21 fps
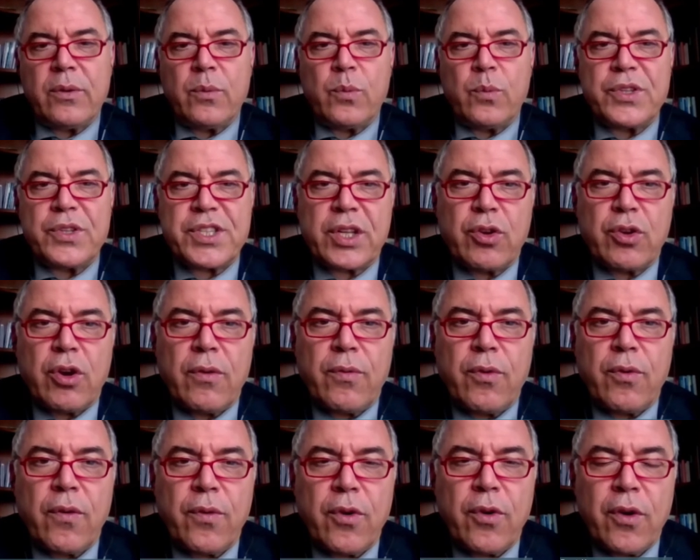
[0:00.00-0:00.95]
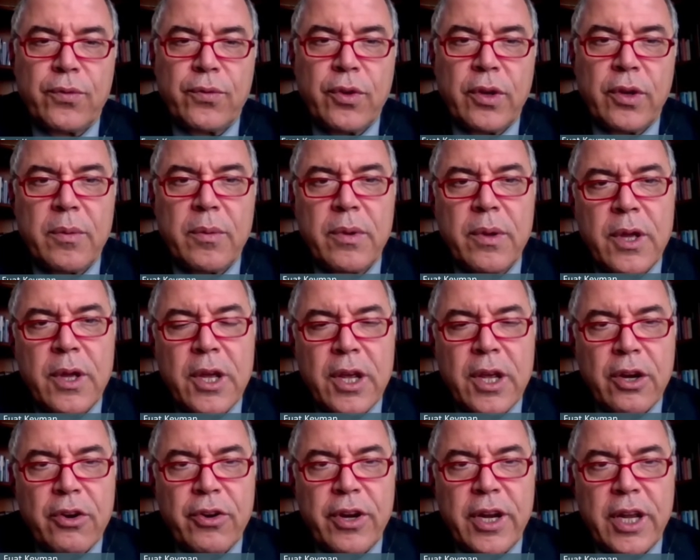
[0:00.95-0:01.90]
visit of the
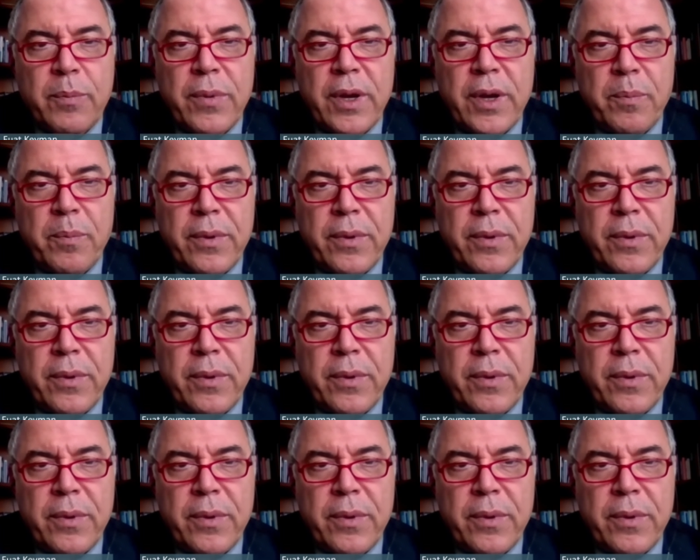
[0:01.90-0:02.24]
Greek